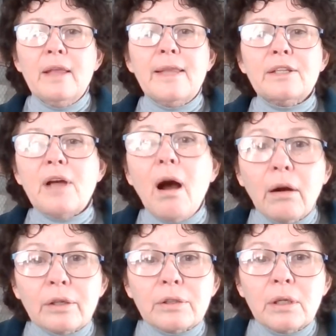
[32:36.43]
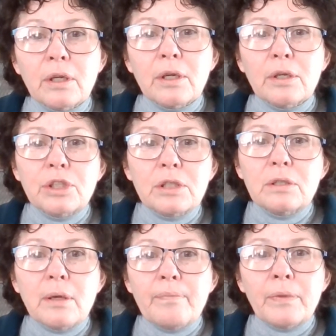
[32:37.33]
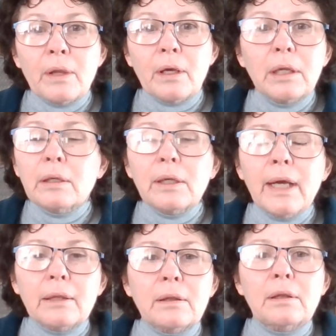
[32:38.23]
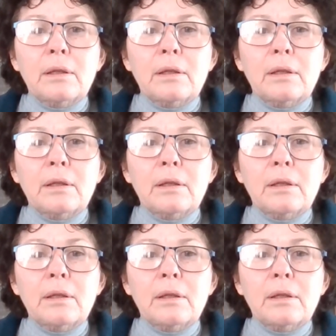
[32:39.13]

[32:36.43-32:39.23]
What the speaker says: That's art. She's clearly got